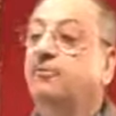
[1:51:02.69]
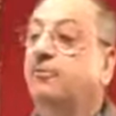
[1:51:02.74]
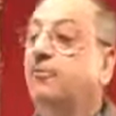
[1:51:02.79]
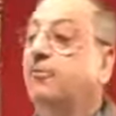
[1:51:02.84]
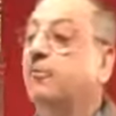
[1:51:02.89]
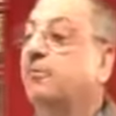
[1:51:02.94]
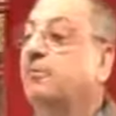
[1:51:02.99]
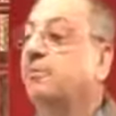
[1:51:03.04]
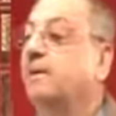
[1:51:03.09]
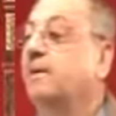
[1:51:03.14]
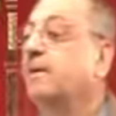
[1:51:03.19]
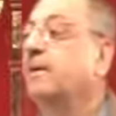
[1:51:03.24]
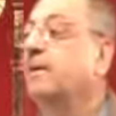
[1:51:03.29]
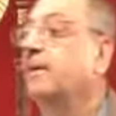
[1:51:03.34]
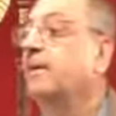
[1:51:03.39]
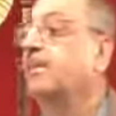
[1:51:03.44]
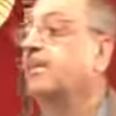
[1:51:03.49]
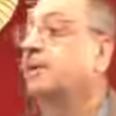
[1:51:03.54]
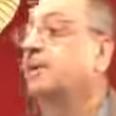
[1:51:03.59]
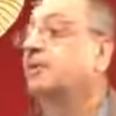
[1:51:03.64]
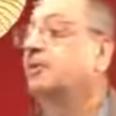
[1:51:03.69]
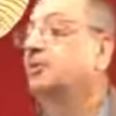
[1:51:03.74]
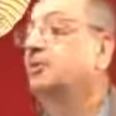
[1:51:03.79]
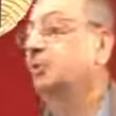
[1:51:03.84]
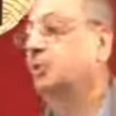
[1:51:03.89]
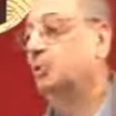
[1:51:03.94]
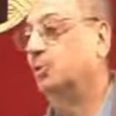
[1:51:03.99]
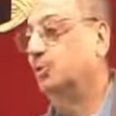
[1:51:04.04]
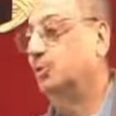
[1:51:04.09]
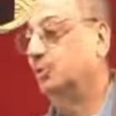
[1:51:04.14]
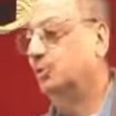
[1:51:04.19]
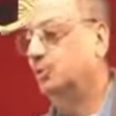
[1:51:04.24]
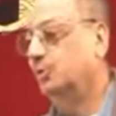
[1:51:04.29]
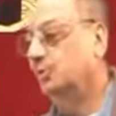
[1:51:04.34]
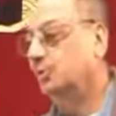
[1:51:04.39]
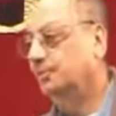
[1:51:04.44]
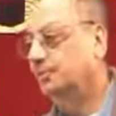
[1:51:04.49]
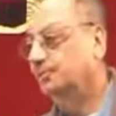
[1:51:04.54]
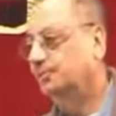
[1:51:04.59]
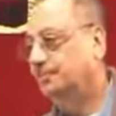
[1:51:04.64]
bihi number 2.
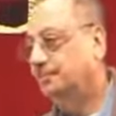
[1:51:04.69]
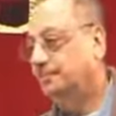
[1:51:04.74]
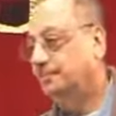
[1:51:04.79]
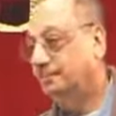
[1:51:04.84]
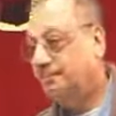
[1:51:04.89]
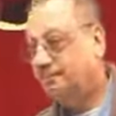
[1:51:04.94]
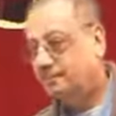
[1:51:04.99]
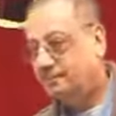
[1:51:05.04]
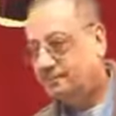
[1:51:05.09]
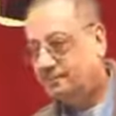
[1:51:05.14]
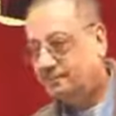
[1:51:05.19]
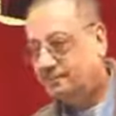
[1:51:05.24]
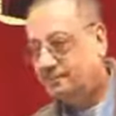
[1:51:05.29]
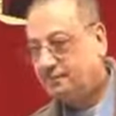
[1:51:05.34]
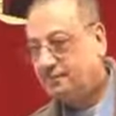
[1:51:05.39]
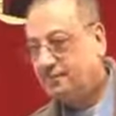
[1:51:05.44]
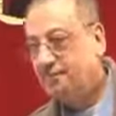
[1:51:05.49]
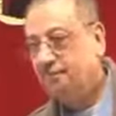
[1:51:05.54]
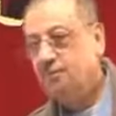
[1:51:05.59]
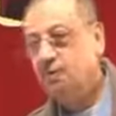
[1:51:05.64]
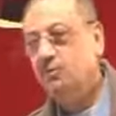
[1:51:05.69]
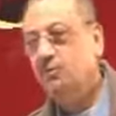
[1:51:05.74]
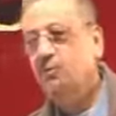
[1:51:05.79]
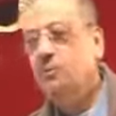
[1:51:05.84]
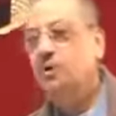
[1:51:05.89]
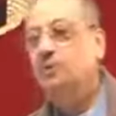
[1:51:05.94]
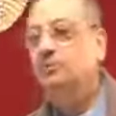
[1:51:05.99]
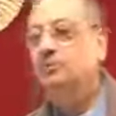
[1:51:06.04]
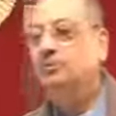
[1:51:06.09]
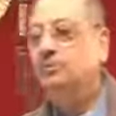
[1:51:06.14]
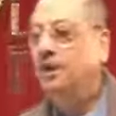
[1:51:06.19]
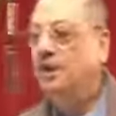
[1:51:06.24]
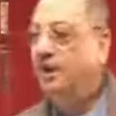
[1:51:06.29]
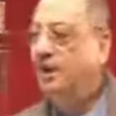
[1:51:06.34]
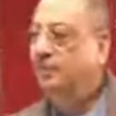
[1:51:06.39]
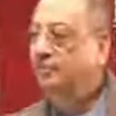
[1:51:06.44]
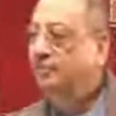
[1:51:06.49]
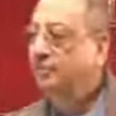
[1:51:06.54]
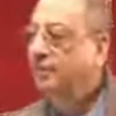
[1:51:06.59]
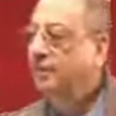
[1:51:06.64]
Wa huwa mudaf
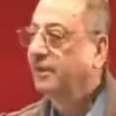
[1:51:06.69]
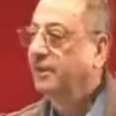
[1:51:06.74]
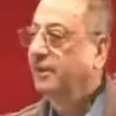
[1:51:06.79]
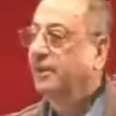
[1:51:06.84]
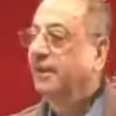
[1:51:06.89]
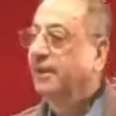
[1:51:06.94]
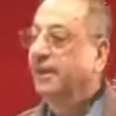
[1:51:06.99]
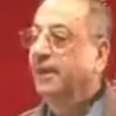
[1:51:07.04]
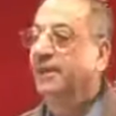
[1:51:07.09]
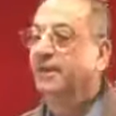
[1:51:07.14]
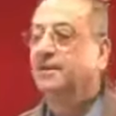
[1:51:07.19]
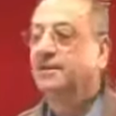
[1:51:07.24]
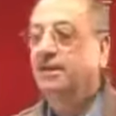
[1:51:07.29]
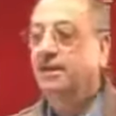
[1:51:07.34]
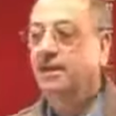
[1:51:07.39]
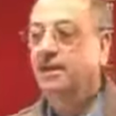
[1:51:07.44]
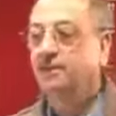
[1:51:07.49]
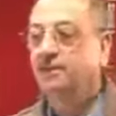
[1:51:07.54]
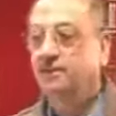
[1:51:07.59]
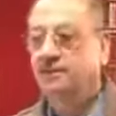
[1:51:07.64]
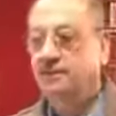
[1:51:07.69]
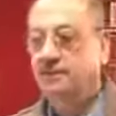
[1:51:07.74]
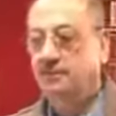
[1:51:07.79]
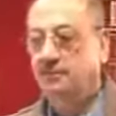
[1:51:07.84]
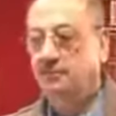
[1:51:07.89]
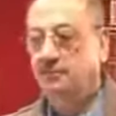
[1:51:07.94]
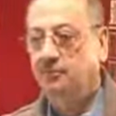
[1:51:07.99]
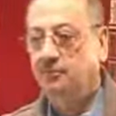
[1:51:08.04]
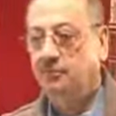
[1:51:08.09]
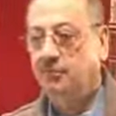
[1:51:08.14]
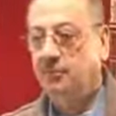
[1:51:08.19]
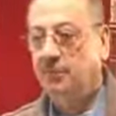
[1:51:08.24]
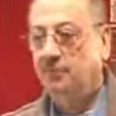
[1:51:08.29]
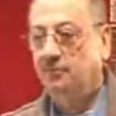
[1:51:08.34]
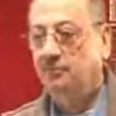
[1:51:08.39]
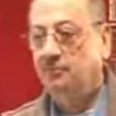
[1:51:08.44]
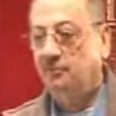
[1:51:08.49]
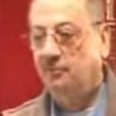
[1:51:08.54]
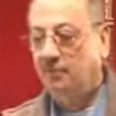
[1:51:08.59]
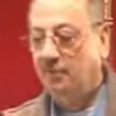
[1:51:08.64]
and yam mutakallim
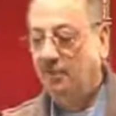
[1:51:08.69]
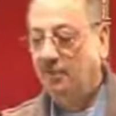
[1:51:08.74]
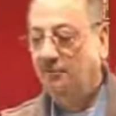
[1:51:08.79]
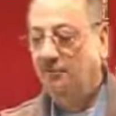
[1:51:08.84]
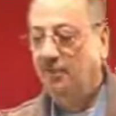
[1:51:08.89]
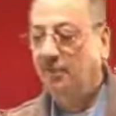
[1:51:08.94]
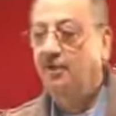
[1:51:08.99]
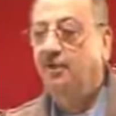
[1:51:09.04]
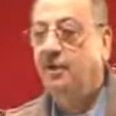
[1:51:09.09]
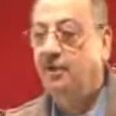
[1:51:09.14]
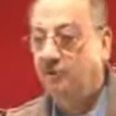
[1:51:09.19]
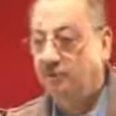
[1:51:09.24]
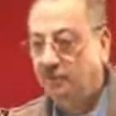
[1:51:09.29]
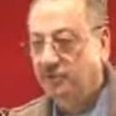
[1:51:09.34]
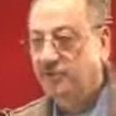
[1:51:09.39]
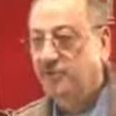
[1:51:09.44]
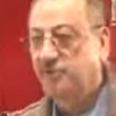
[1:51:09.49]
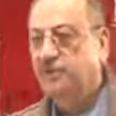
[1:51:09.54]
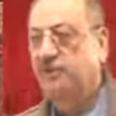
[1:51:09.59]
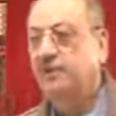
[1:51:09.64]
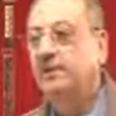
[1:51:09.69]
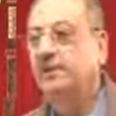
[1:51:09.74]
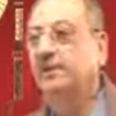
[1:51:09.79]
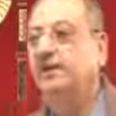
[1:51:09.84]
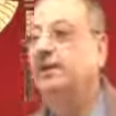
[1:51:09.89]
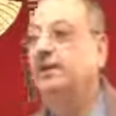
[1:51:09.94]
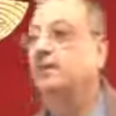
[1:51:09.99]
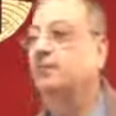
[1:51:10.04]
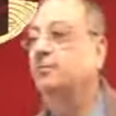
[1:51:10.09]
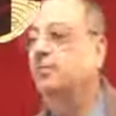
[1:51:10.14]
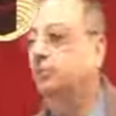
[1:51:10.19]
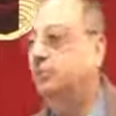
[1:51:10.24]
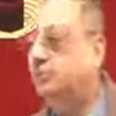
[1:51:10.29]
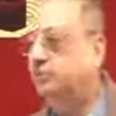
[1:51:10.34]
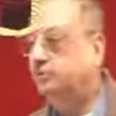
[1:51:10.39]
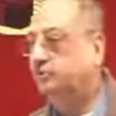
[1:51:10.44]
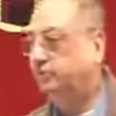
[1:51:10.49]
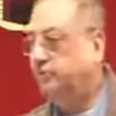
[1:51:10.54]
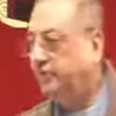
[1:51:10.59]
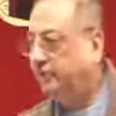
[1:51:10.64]
mudaf ilayh. Now this is again in book 3
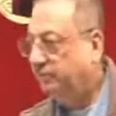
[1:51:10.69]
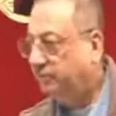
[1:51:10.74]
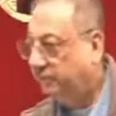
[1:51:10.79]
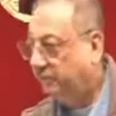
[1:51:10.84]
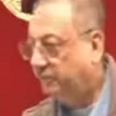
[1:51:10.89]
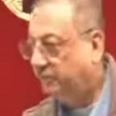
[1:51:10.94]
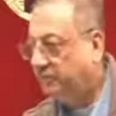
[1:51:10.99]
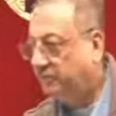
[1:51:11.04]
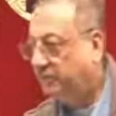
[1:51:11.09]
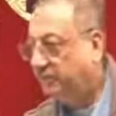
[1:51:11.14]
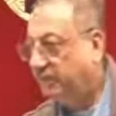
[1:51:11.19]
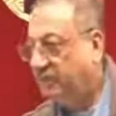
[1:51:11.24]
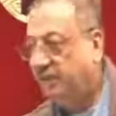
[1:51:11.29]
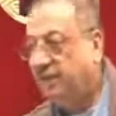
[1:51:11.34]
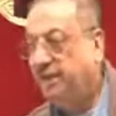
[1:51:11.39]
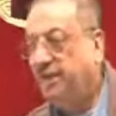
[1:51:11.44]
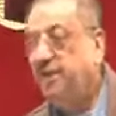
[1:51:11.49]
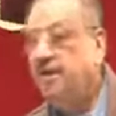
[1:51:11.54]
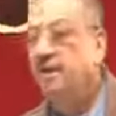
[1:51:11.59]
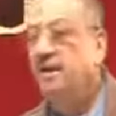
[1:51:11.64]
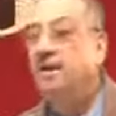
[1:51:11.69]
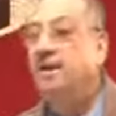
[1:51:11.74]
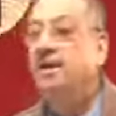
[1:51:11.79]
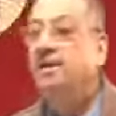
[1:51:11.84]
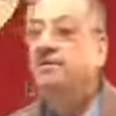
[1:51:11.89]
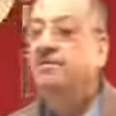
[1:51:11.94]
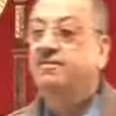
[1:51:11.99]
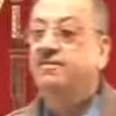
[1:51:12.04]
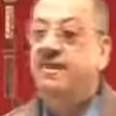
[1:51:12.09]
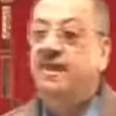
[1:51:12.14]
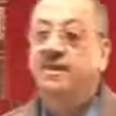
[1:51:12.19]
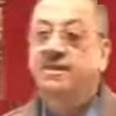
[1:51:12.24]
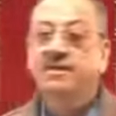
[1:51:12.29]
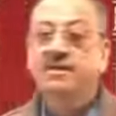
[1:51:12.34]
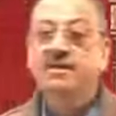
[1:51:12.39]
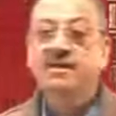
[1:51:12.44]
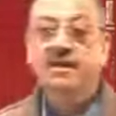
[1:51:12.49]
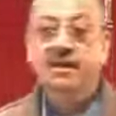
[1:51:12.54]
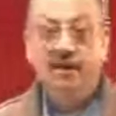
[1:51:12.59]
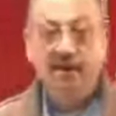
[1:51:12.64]
we'll be studying.
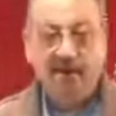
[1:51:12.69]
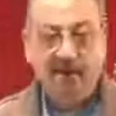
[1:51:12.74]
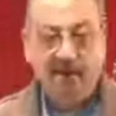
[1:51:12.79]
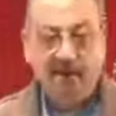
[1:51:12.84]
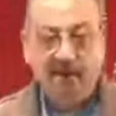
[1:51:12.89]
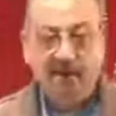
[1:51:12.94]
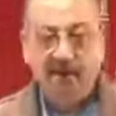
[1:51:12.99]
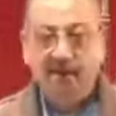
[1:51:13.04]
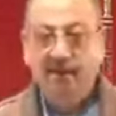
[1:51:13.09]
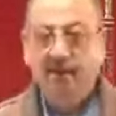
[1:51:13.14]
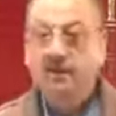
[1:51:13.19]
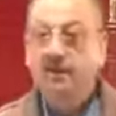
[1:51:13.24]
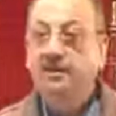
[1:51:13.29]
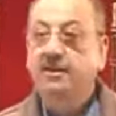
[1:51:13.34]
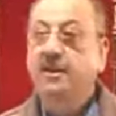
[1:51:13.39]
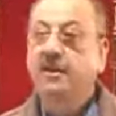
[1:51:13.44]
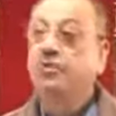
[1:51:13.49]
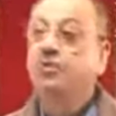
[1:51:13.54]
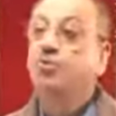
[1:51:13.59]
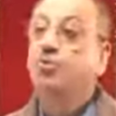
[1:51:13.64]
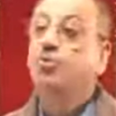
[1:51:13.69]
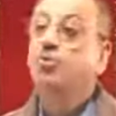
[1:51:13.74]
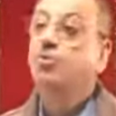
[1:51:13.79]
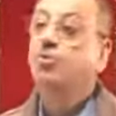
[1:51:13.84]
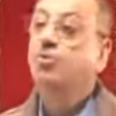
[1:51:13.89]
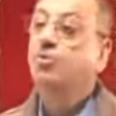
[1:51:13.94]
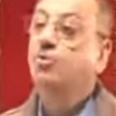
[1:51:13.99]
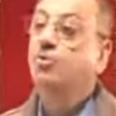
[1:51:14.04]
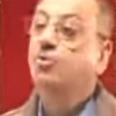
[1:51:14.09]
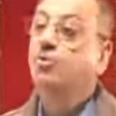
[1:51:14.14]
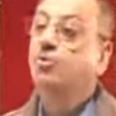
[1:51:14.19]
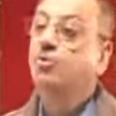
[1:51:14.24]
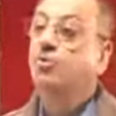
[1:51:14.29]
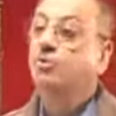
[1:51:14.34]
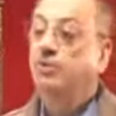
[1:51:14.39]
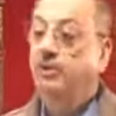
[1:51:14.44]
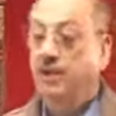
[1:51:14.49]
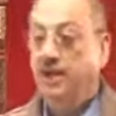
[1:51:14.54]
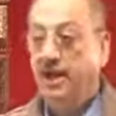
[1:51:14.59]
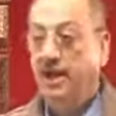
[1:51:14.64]
Zanna yadhunnu will
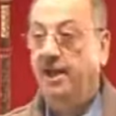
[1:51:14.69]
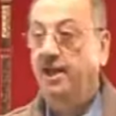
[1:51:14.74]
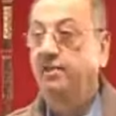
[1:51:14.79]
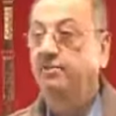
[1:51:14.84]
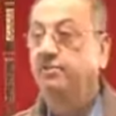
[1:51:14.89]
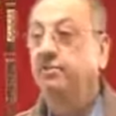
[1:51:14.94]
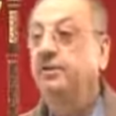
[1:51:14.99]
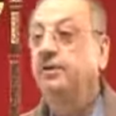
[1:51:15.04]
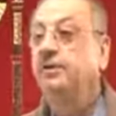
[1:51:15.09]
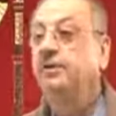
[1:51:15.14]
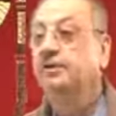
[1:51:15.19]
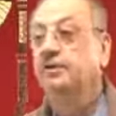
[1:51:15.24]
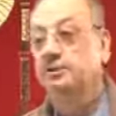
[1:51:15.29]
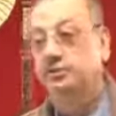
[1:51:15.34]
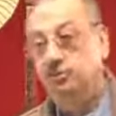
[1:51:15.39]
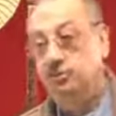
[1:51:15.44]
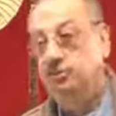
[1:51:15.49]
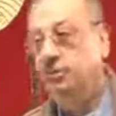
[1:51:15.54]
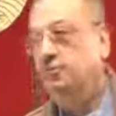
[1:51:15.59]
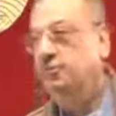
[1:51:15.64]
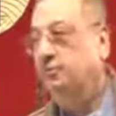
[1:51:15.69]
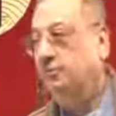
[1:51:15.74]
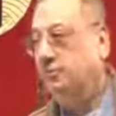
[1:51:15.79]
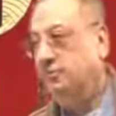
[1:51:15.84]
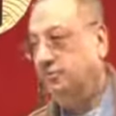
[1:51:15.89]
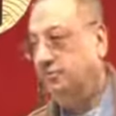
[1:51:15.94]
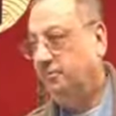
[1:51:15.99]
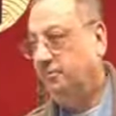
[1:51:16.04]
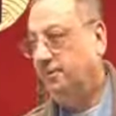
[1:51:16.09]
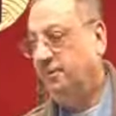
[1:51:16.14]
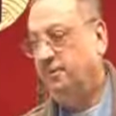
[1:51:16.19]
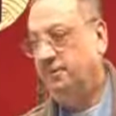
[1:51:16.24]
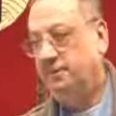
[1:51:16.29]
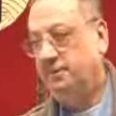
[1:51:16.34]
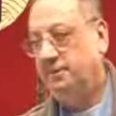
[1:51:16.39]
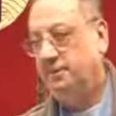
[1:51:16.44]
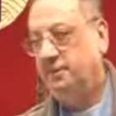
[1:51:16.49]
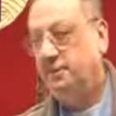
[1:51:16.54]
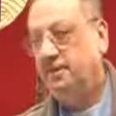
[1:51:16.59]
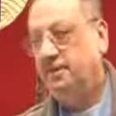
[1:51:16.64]
have 2 maf'ulun bihi.
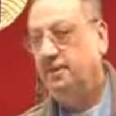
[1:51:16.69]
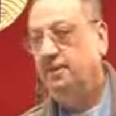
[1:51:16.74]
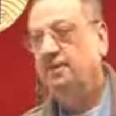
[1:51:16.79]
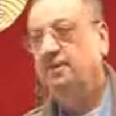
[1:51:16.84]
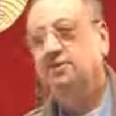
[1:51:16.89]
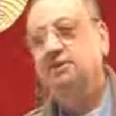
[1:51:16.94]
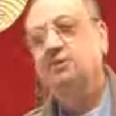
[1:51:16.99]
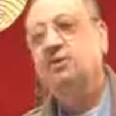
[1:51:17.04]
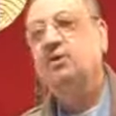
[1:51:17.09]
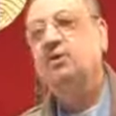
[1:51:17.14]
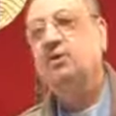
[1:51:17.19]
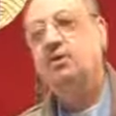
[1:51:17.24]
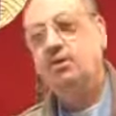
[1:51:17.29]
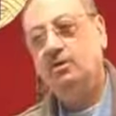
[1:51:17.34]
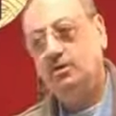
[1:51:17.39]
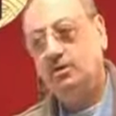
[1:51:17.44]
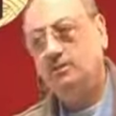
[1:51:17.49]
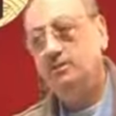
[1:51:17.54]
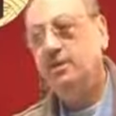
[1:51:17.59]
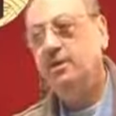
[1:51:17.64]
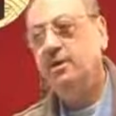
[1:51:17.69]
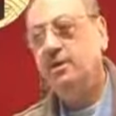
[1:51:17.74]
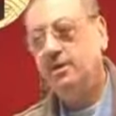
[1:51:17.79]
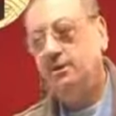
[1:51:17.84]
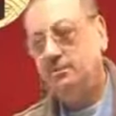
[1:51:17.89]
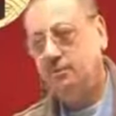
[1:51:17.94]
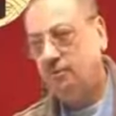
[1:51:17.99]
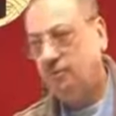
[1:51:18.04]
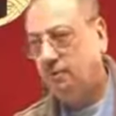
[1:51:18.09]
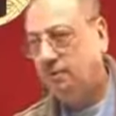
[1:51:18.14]
These are all coming in book